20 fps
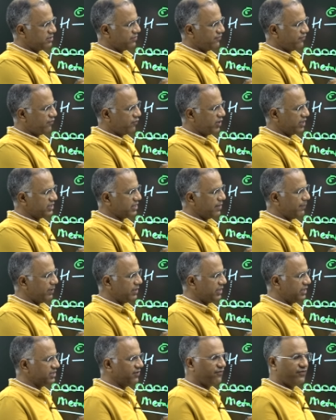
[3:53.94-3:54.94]
for example,
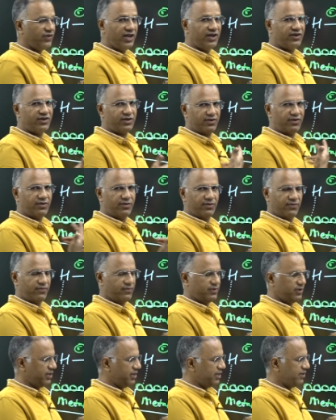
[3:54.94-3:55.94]
there is a wheat
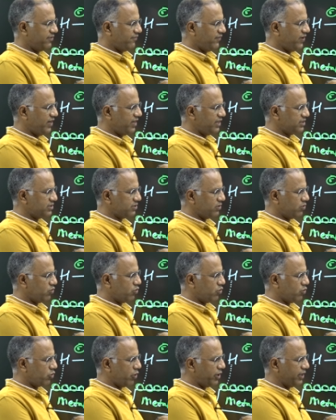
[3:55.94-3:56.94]
is
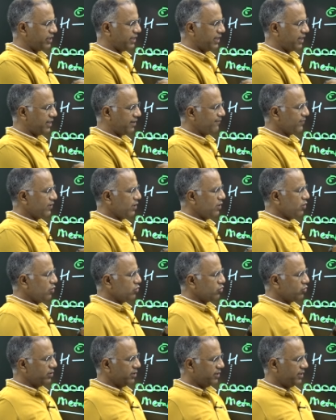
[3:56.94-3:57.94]
growing there.
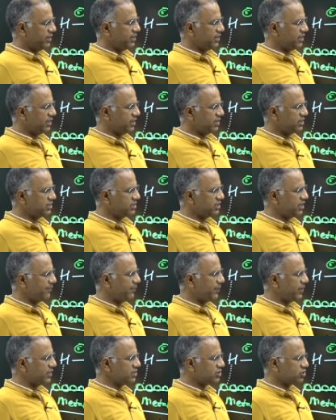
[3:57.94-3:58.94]
So this
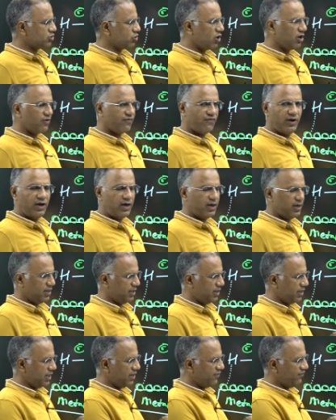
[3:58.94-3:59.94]
represents strong field
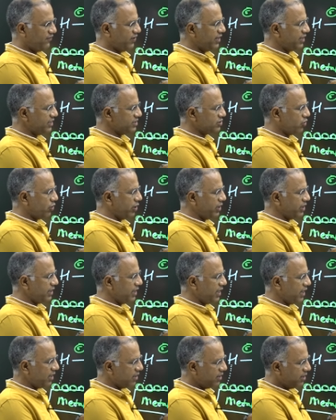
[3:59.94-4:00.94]
and wheat is growing
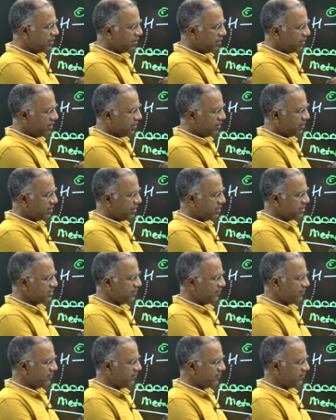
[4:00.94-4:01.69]
there. This